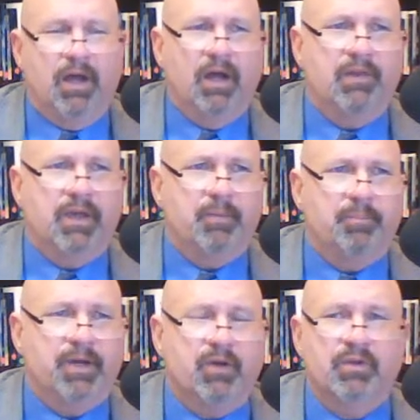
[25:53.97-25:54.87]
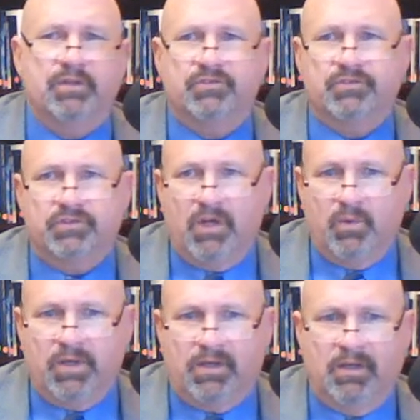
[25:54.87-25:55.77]
They appear in this
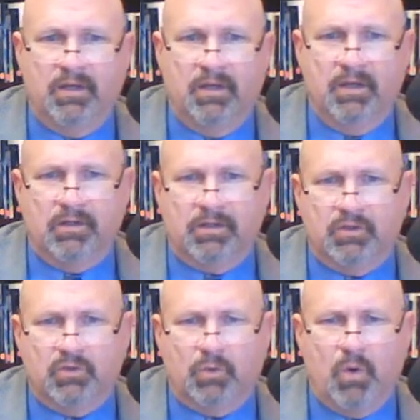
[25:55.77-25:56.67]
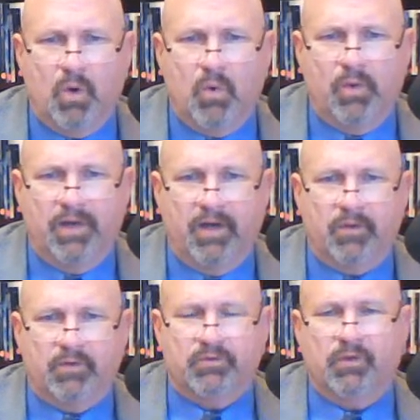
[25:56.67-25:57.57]
stoic control when
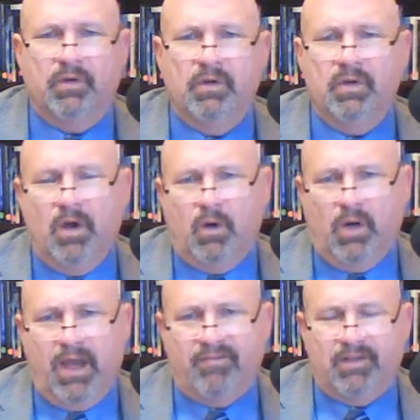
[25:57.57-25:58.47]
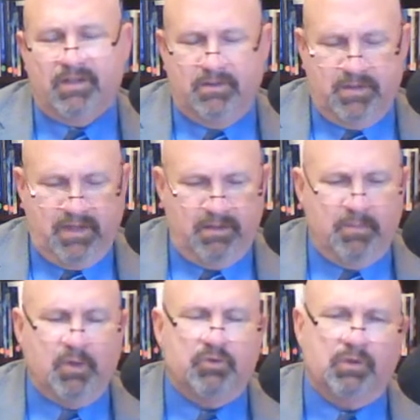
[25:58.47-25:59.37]
others are having an
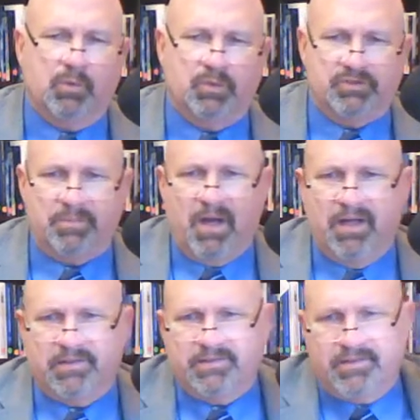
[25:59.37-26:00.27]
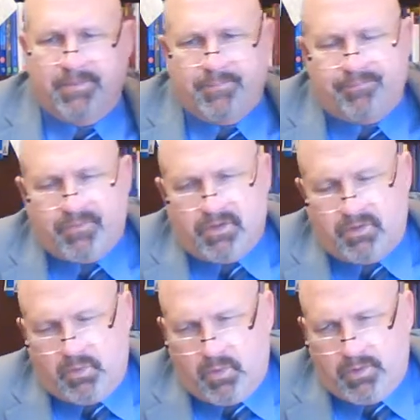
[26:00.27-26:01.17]
emotional response
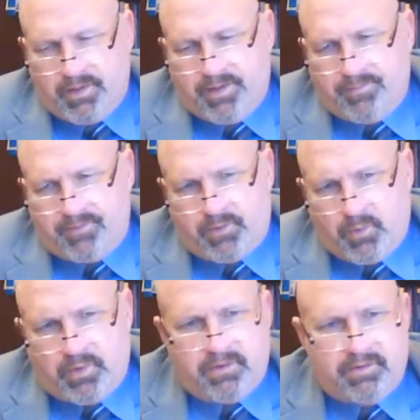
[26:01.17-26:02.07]
toward an